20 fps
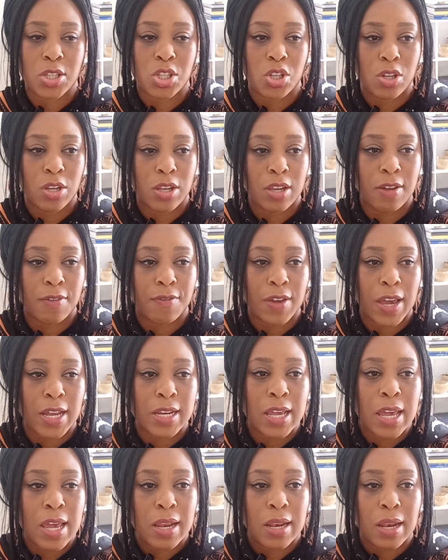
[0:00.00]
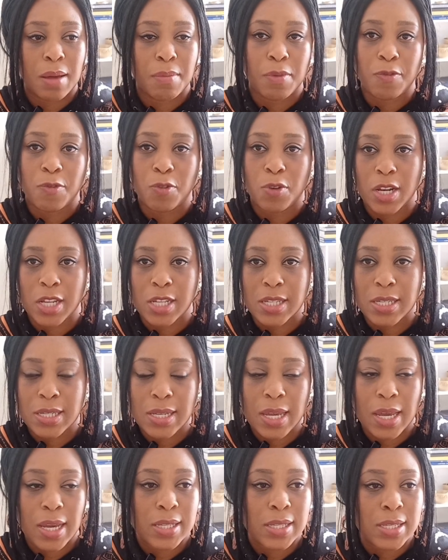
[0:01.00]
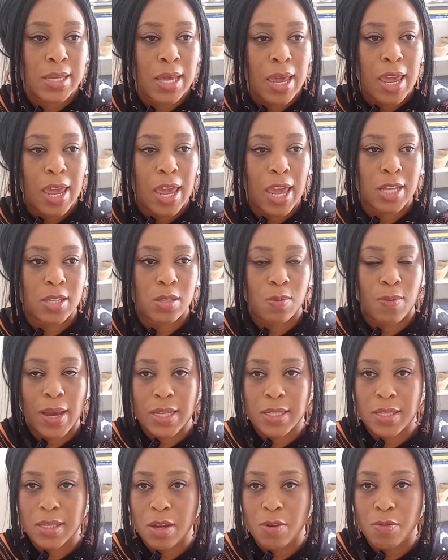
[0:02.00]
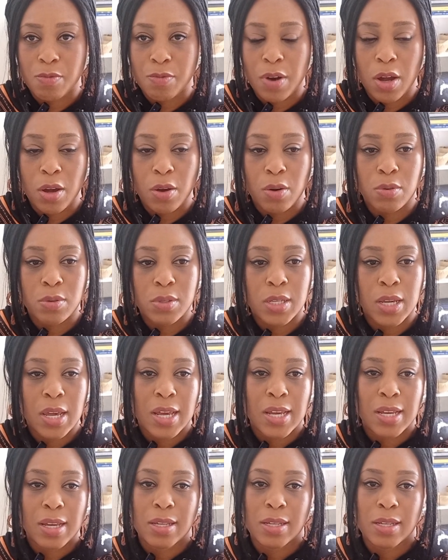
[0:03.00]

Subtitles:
it's you live at number 46 XYZ Road,